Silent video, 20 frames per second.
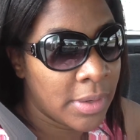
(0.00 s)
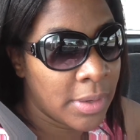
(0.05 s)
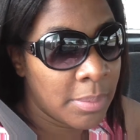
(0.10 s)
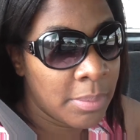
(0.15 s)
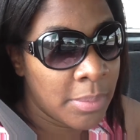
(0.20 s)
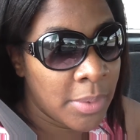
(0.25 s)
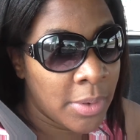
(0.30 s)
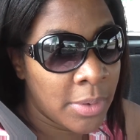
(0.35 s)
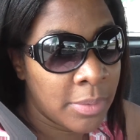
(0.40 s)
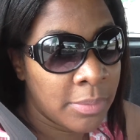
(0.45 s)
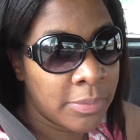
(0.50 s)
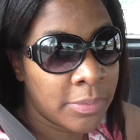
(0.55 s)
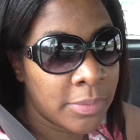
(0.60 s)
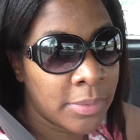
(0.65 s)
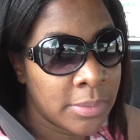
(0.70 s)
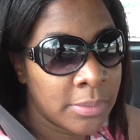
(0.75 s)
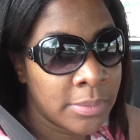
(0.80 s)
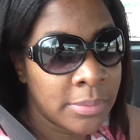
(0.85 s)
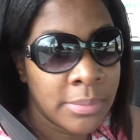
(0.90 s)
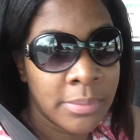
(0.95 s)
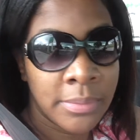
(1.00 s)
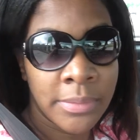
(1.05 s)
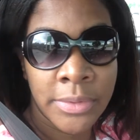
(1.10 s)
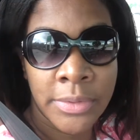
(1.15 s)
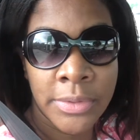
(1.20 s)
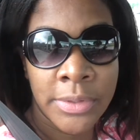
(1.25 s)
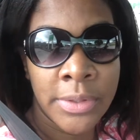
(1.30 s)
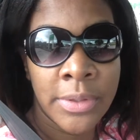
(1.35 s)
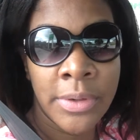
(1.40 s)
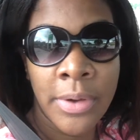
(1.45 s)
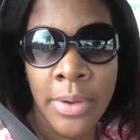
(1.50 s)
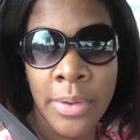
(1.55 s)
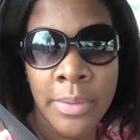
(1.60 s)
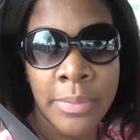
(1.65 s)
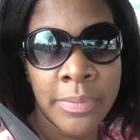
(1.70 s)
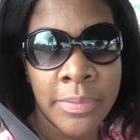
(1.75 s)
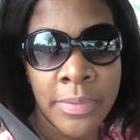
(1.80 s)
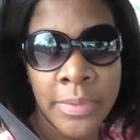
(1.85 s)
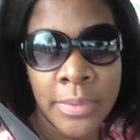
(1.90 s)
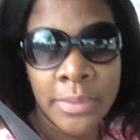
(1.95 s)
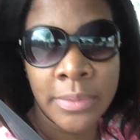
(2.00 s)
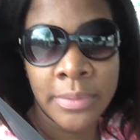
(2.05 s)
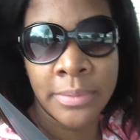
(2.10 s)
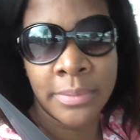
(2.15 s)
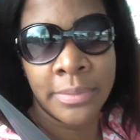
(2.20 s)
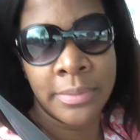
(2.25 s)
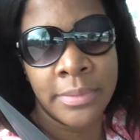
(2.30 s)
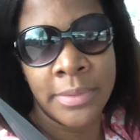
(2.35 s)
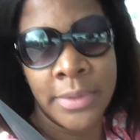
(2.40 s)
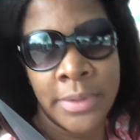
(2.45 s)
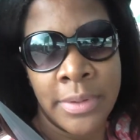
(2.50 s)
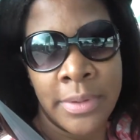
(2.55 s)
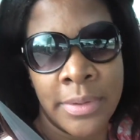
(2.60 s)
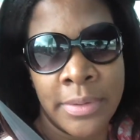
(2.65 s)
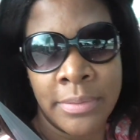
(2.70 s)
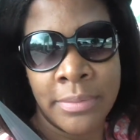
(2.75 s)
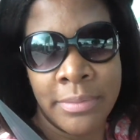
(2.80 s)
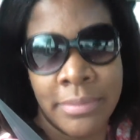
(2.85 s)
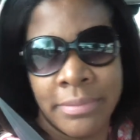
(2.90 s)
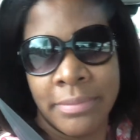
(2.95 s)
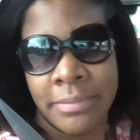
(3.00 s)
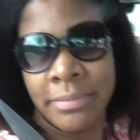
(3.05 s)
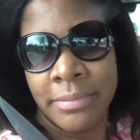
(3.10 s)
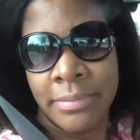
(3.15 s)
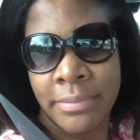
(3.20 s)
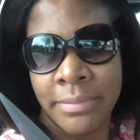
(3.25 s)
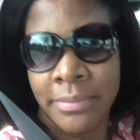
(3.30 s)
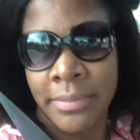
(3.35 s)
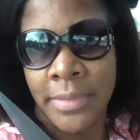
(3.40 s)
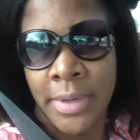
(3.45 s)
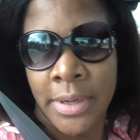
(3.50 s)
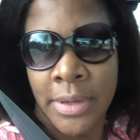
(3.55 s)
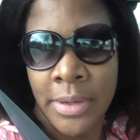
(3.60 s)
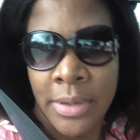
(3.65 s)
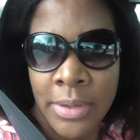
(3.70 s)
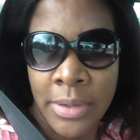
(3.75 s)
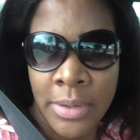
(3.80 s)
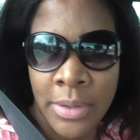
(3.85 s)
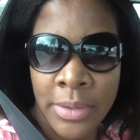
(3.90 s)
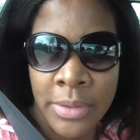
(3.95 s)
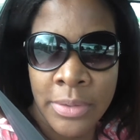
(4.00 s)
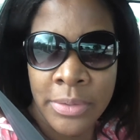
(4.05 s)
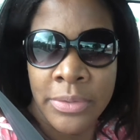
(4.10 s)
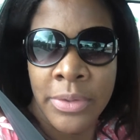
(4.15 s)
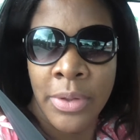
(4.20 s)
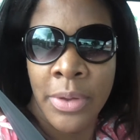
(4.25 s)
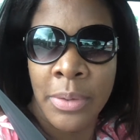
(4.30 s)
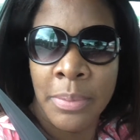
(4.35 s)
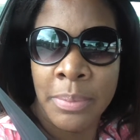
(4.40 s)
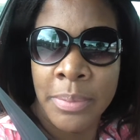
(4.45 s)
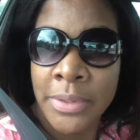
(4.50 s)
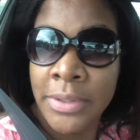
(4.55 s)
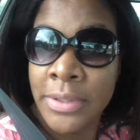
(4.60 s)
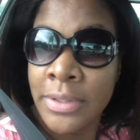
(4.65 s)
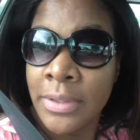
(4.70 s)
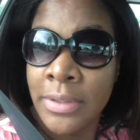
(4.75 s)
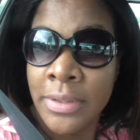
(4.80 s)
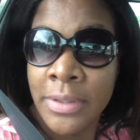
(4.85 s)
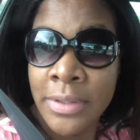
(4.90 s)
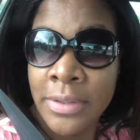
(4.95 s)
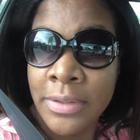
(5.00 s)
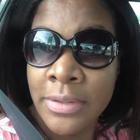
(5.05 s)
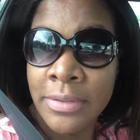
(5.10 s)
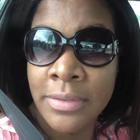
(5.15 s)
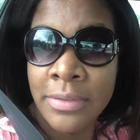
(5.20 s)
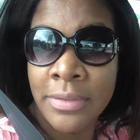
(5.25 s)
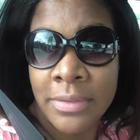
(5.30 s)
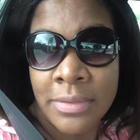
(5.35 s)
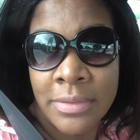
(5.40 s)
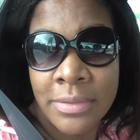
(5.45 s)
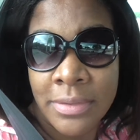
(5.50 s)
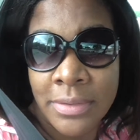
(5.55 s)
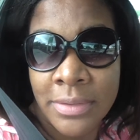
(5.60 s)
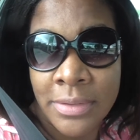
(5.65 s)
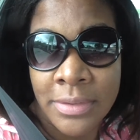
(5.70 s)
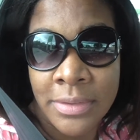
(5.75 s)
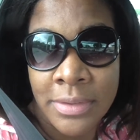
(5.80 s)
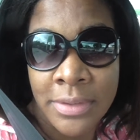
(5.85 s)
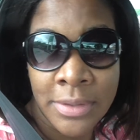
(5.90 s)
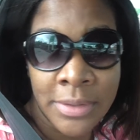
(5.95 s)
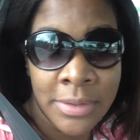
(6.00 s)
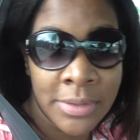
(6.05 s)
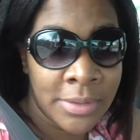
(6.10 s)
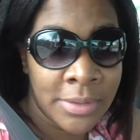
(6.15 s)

I'm hopeful, still hopeful. You don't lose hope until it's you